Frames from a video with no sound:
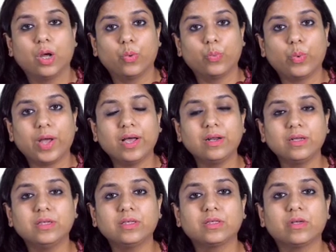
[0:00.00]
Where
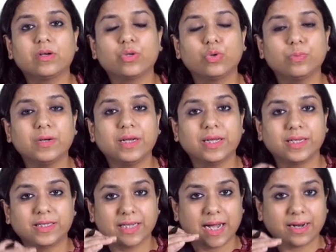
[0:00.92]
is the tumor
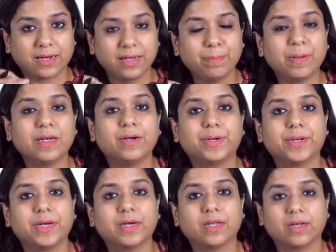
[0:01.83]
exactly
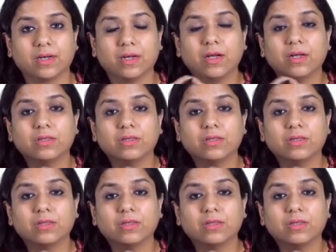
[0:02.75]
penetrating?